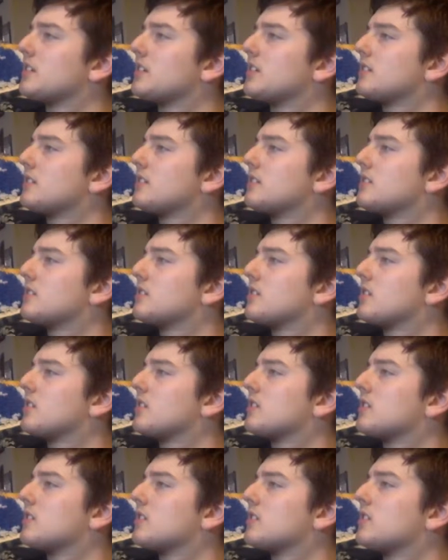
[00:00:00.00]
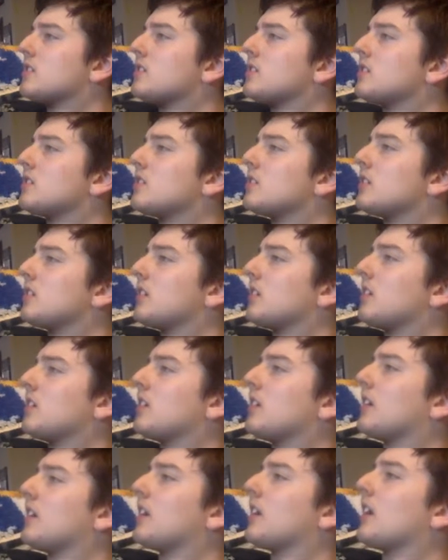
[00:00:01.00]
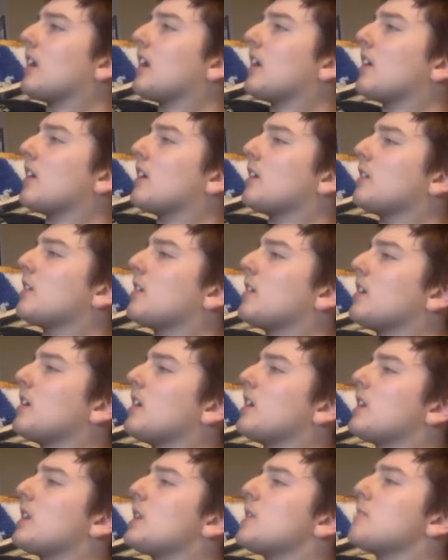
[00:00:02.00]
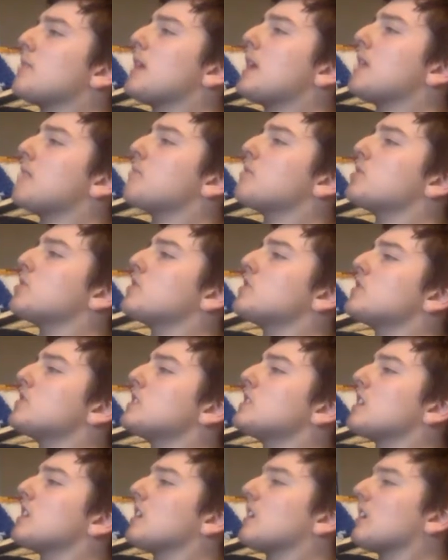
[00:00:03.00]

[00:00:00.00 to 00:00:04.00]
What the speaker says: and started, and I carried the papers